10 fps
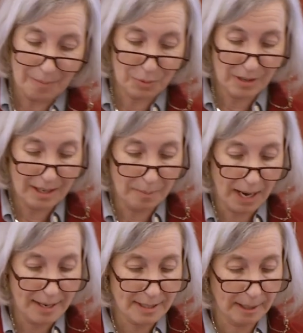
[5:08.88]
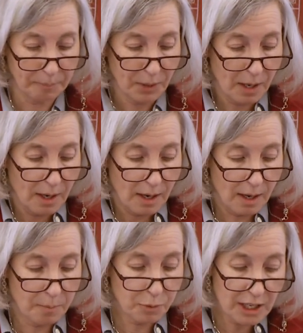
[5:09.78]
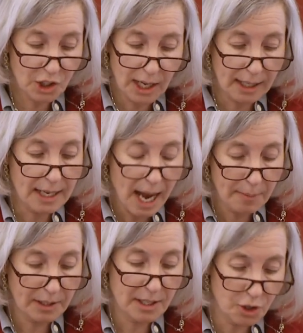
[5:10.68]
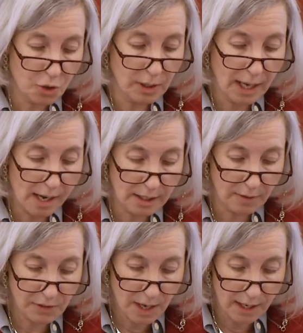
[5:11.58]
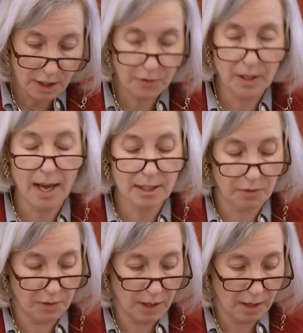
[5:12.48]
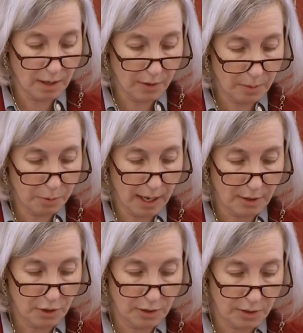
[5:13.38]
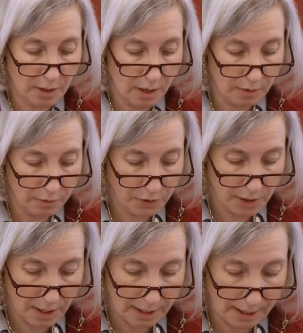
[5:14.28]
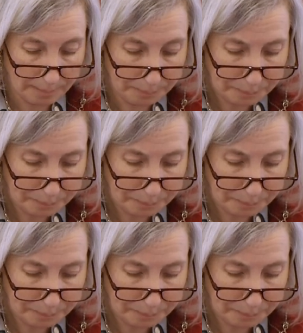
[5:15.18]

um, pretty amazing. Uh, bridging economics, history, cognitive science, philosophy, and other branches of study.